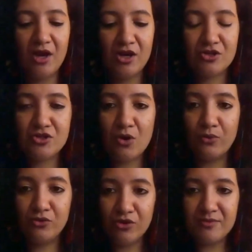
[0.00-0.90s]
So
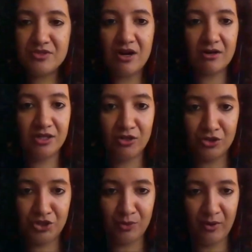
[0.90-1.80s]
norms are
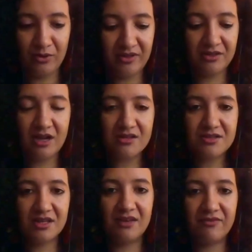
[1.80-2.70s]
negotiable. They're not
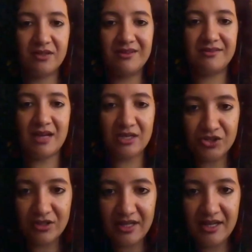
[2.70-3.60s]
given
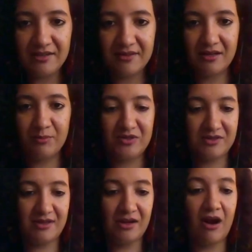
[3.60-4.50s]
naturally, but
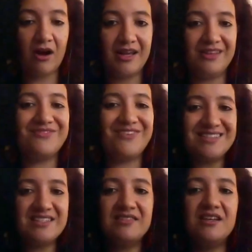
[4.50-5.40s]
they are
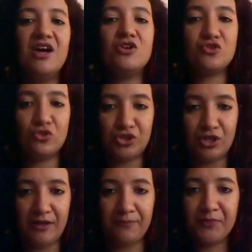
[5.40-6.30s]
invented
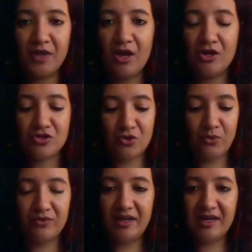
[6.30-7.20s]
socially.
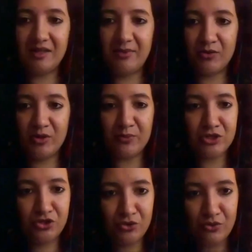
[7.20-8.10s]
So they can be
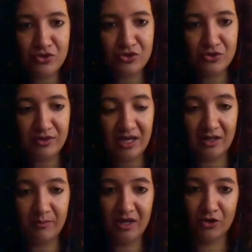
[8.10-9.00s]
reproduced, they
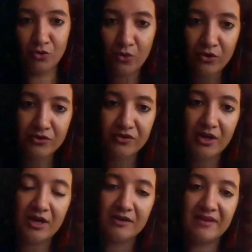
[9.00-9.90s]
can be ignored,
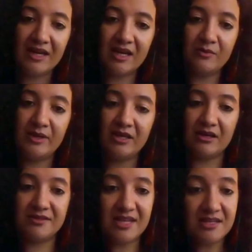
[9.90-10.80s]
they can be
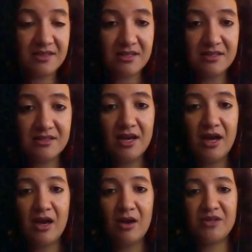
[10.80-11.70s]
contested.
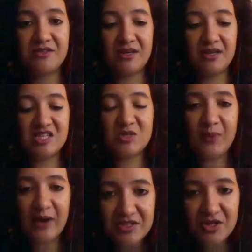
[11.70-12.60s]
But in
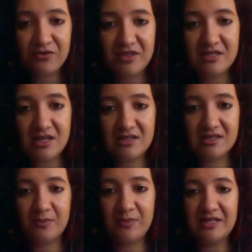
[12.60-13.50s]
spite of this
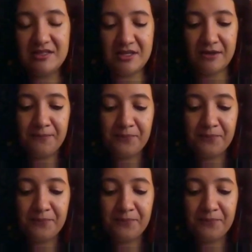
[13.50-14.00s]
instability,